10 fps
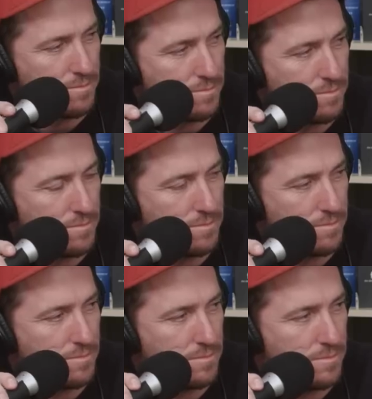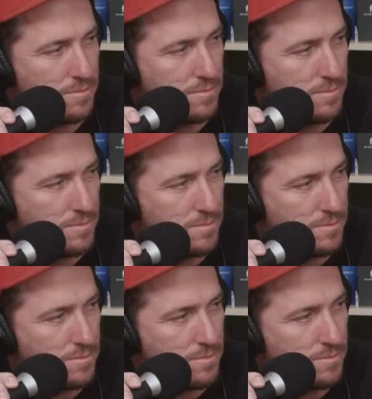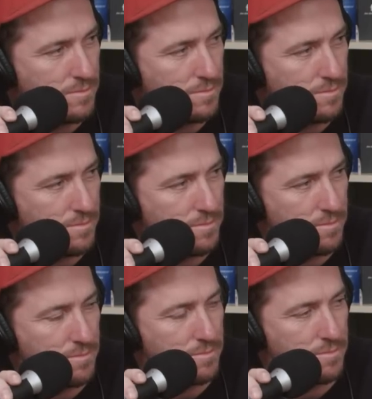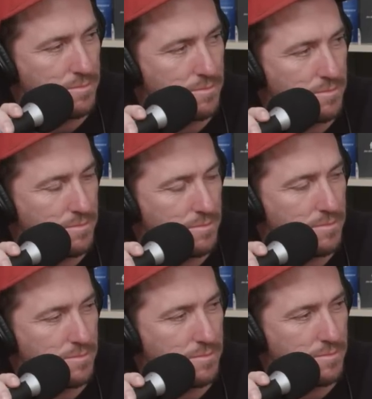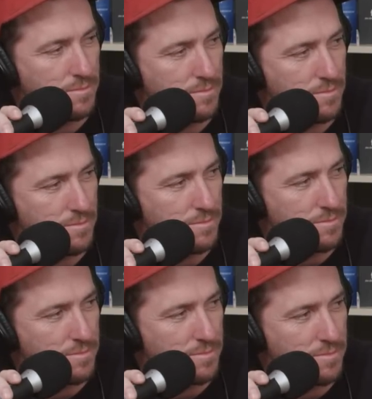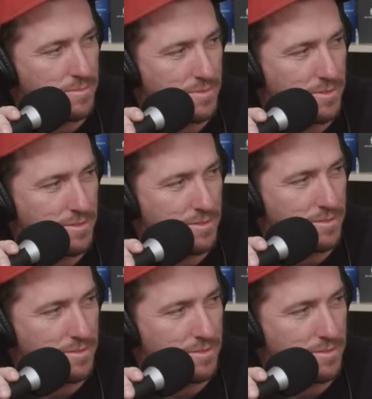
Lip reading: This person isn't speaking.